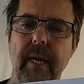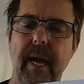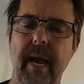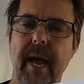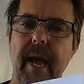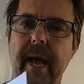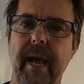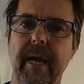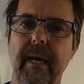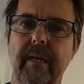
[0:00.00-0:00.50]

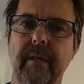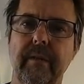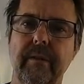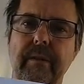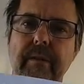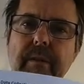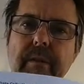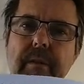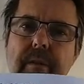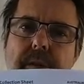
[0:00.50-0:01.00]
and
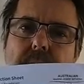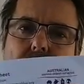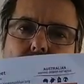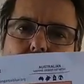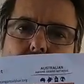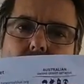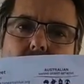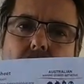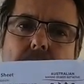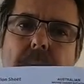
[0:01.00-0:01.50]

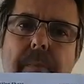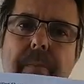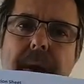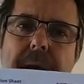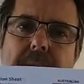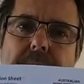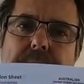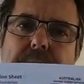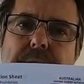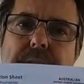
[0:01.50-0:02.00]
I'm
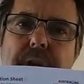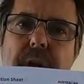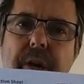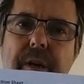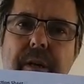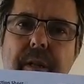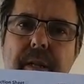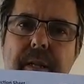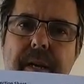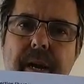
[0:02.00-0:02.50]
about to
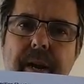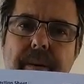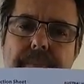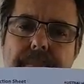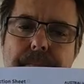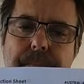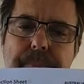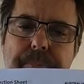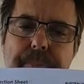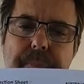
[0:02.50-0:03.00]
total it
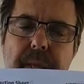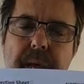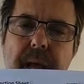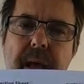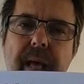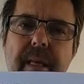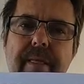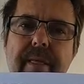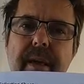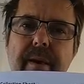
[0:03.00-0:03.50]
up,
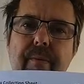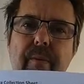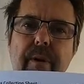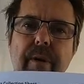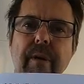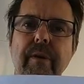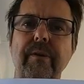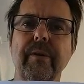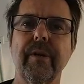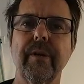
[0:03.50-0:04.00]
and then
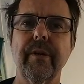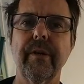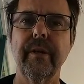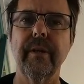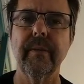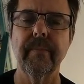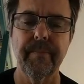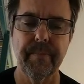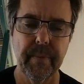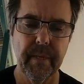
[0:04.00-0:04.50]
what I'll
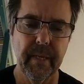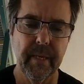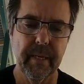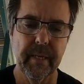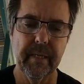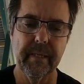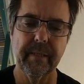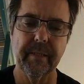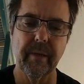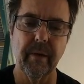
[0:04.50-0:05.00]
do
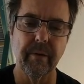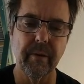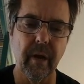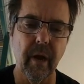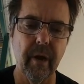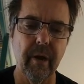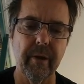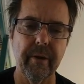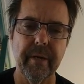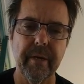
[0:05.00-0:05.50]
is I'll
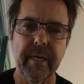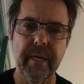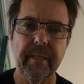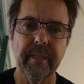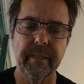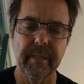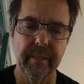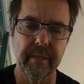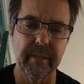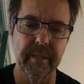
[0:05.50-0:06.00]
go
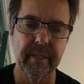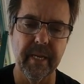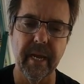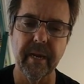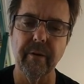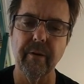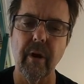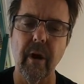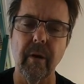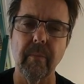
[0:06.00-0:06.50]
into the
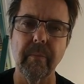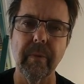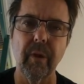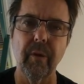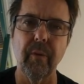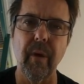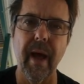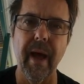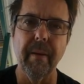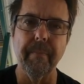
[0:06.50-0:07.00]
Tangaroa
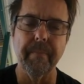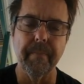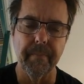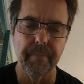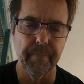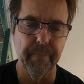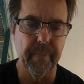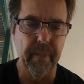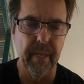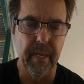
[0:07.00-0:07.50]
Blue app
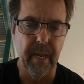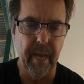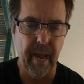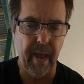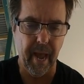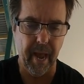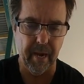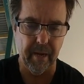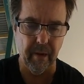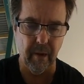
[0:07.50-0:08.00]

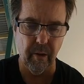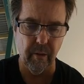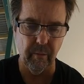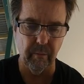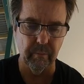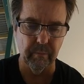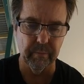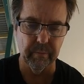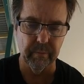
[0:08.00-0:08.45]
and I'll